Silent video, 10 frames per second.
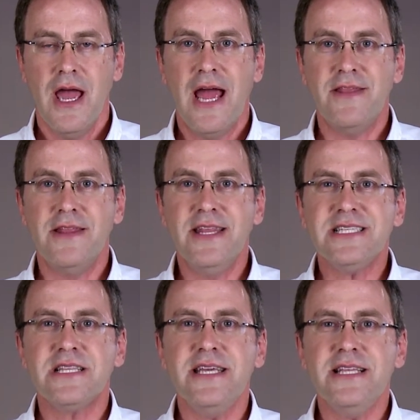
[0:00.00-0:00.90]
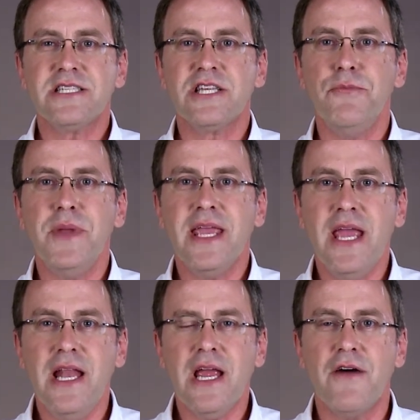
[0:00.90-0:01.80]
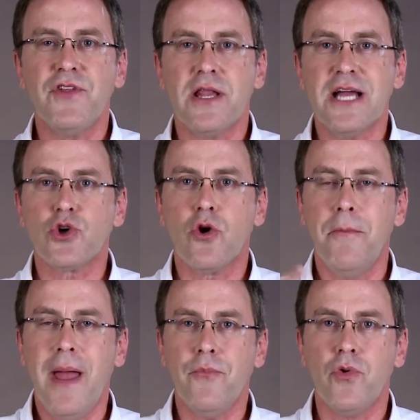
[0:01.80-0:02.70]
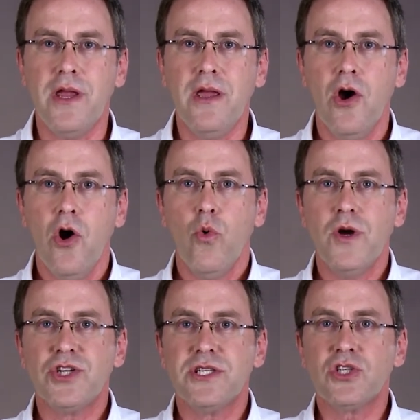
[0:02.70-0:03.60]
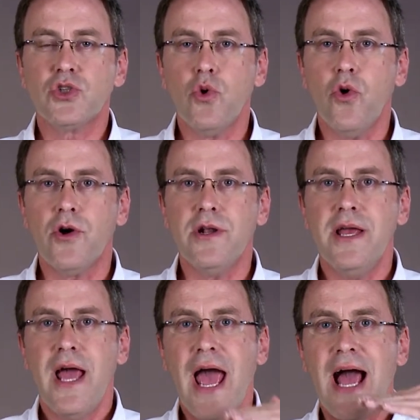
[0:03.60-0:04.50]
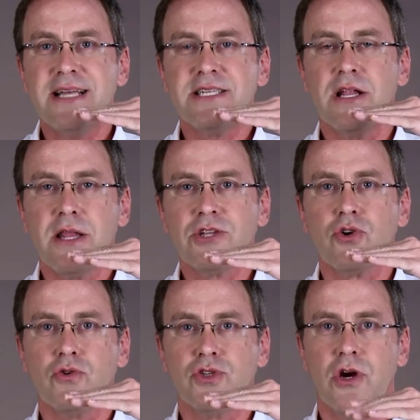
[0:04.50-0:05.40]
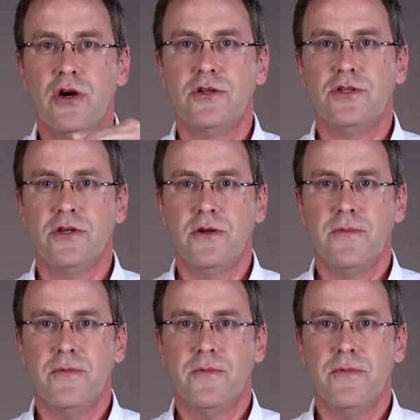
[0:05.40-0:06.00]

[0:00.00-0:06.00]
And then this leads to the beginning of the electrical memory, which is stored as an electrical charge.